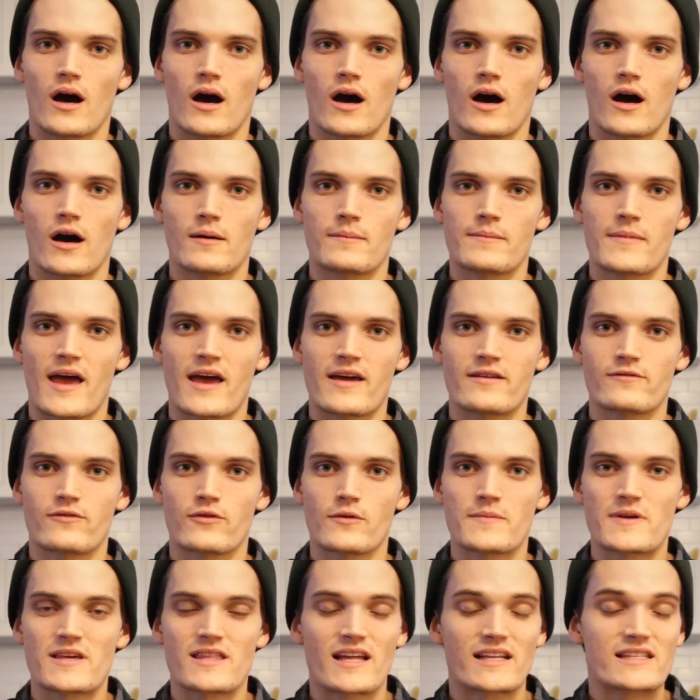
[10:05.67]
And
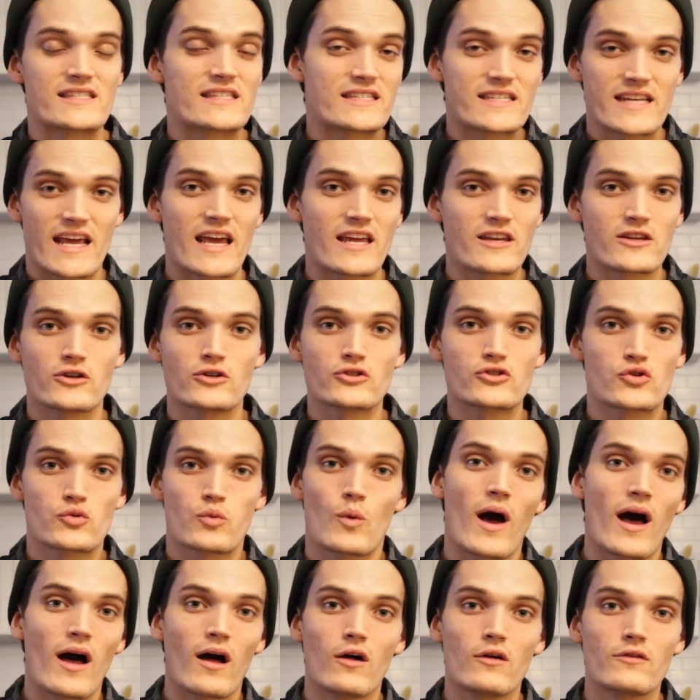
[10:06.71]
for me, that's Daniel
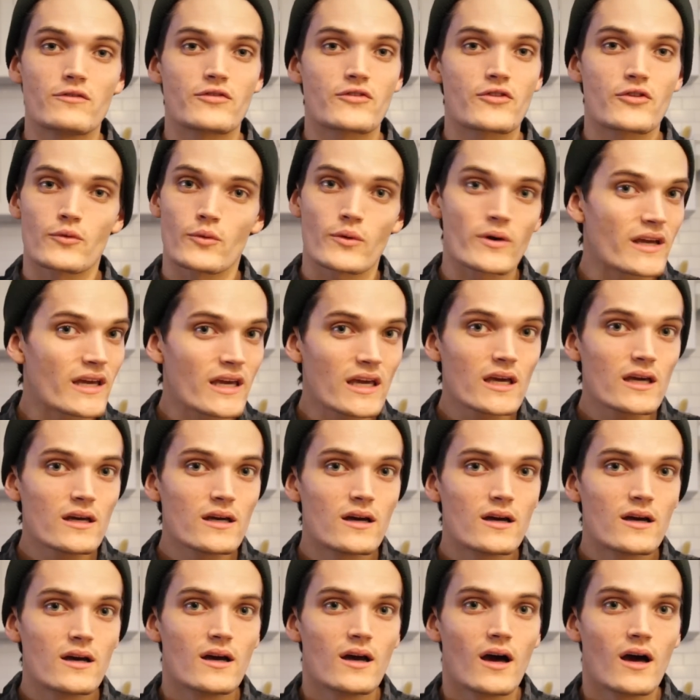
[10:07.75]
12:3,